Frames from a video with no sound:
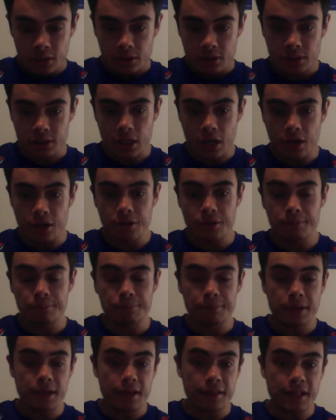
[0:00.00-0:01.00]
So,
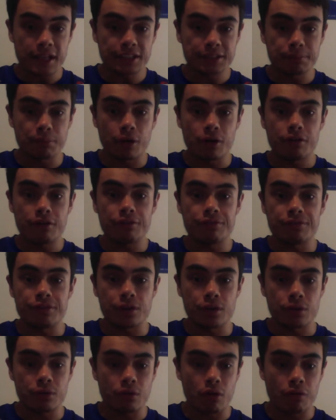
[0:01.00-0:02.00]
yeah, that's my
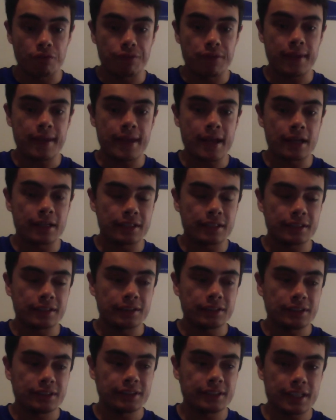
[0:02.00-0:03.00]
review of the
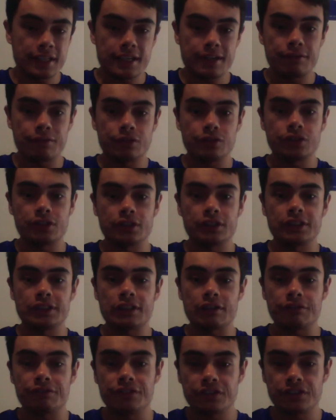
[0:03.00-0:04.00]
Sydney
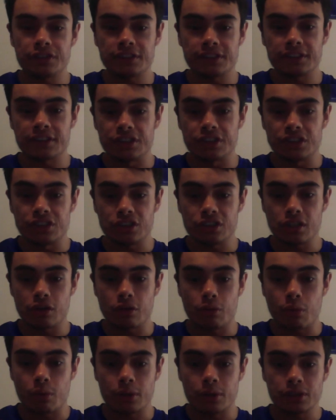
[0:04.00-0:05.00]
Roosters versus the New
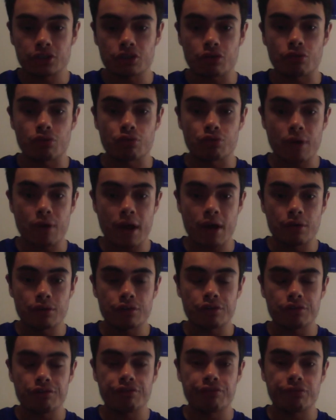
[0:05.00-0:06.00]
Zealand Warriors
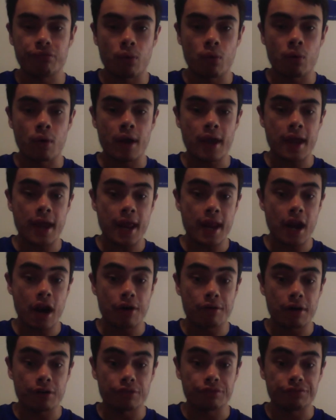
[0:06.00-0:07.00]
round four N
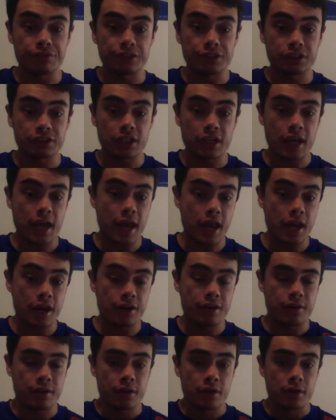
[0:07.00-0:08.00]
R L fixture.
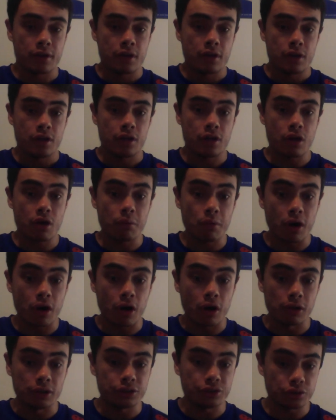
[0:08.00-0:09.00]
And, you know
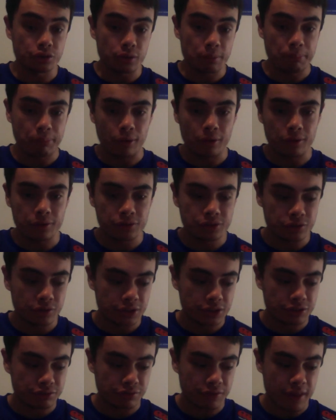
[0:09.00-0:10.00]
what, I do
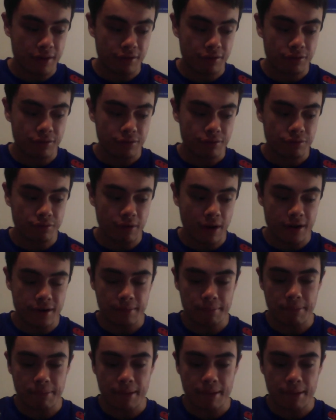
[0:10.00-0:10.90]
apologise for that rant